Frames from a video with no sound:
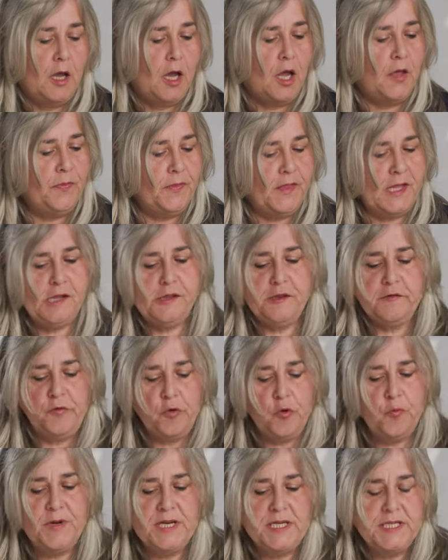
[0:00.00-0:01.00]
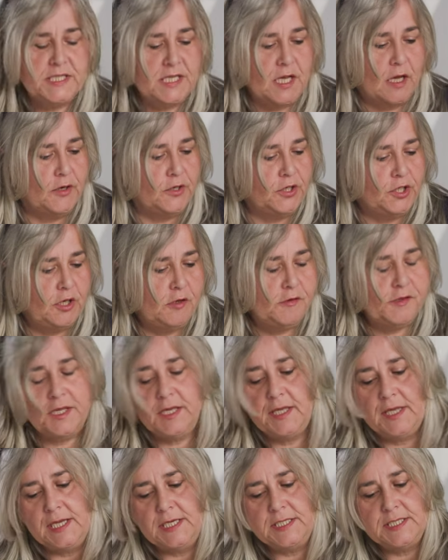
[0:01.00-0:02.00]
And these have all been done
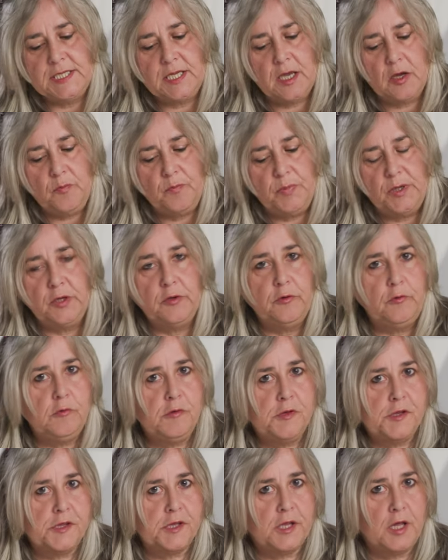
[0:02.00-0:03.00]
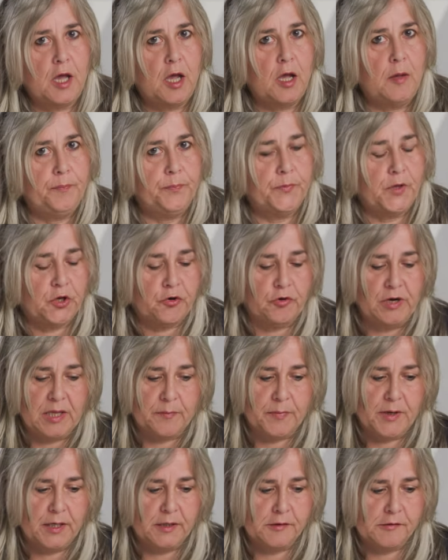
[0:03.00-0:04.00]
using IndigoBlu's um,
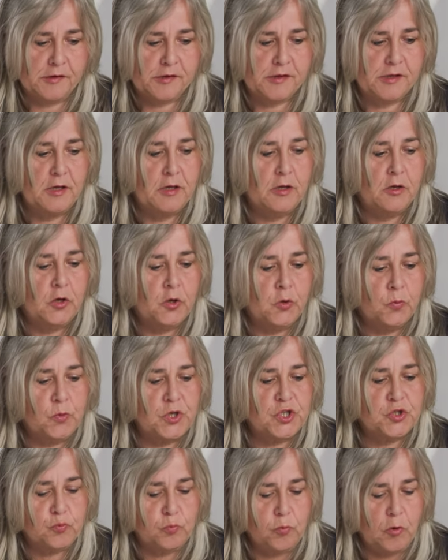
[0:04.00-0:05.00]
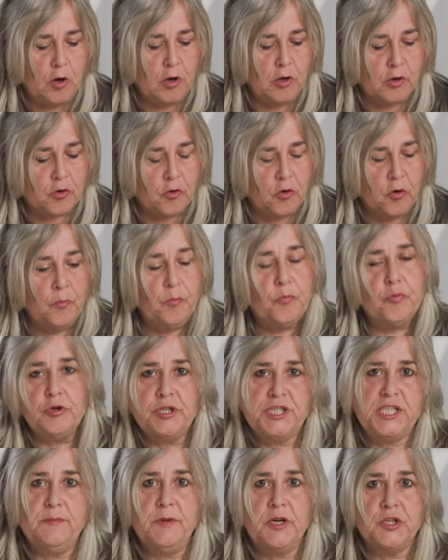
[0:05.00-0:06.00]
acrylic paints, which work on
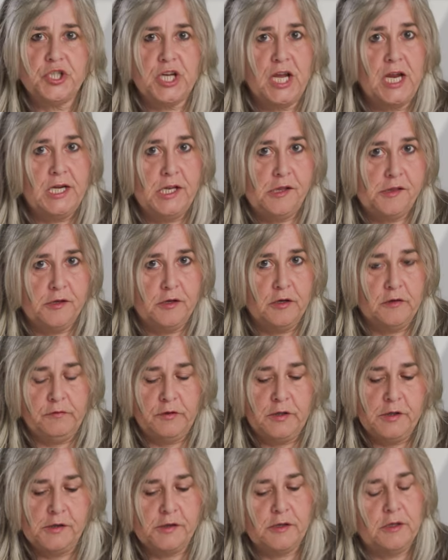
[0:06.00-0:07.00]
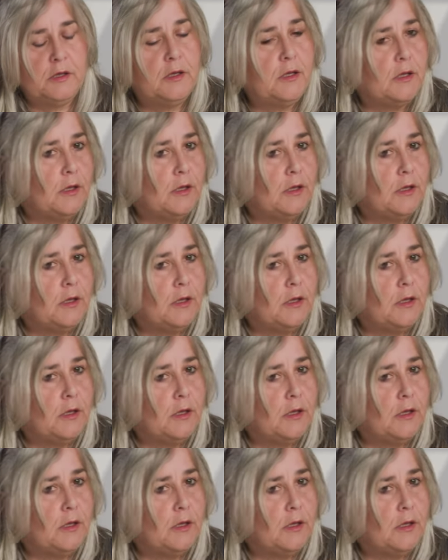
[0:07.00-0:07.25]
pretty much any surface.